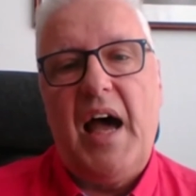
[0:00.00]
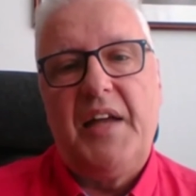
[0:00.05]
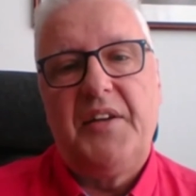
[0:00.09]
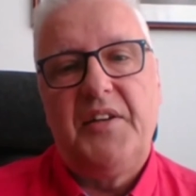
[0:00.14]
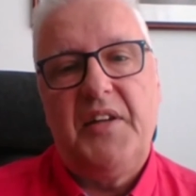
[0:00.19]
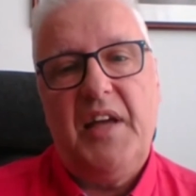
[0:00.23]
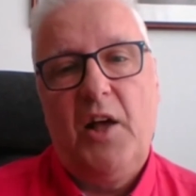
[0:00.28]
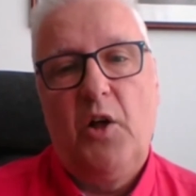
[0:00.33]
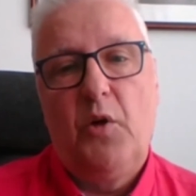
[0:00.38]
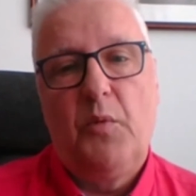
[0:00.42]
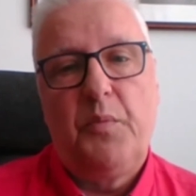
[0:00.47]

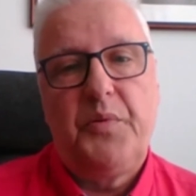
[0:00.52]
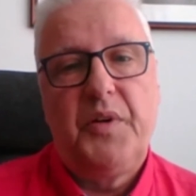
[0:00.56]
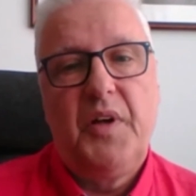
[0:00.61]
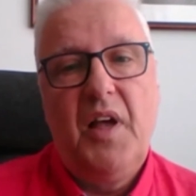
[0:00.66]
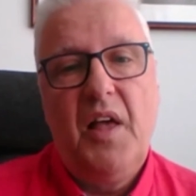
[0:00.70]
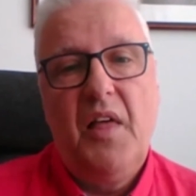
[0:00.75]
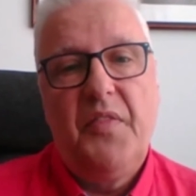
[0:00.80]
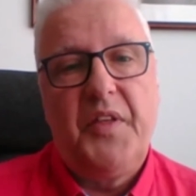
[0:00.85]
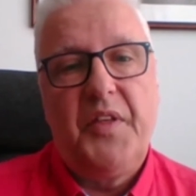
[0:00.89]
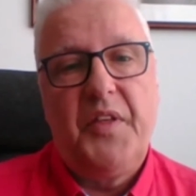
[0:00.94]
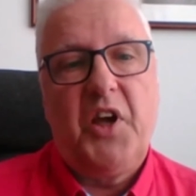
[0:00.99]
and help
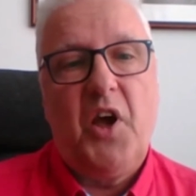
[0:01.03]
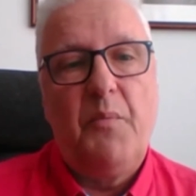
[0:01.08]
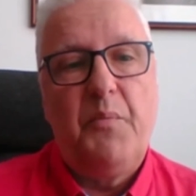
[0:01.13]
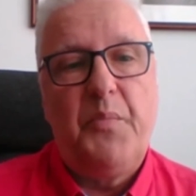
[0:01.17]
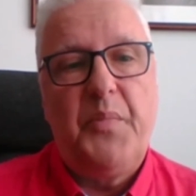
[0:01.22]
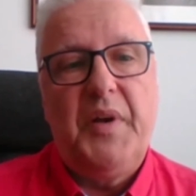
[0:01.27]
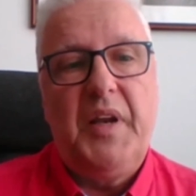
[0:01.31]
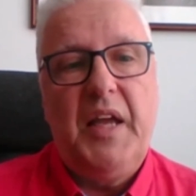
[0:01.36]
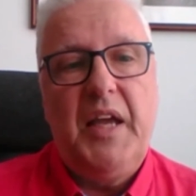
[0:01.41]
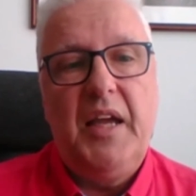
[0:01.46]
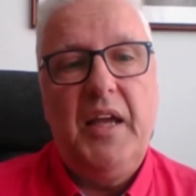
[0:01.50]
the
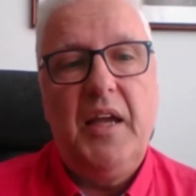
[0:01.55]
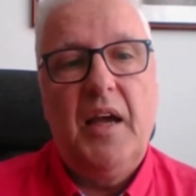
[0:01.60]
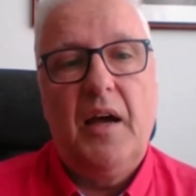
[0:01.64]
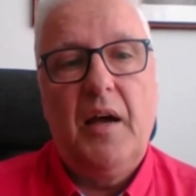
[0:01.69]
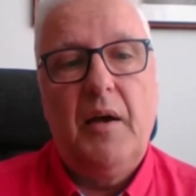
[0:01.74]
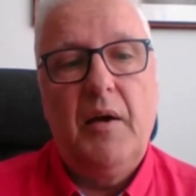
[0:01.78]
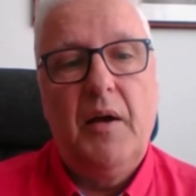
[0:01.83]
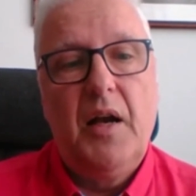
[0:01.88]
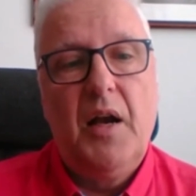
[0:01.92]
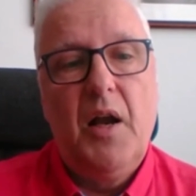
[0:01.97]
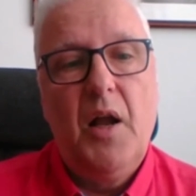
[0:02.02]

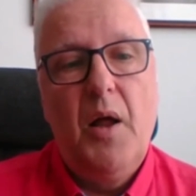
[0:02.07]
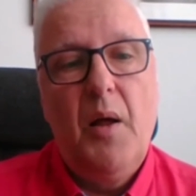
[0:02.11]
company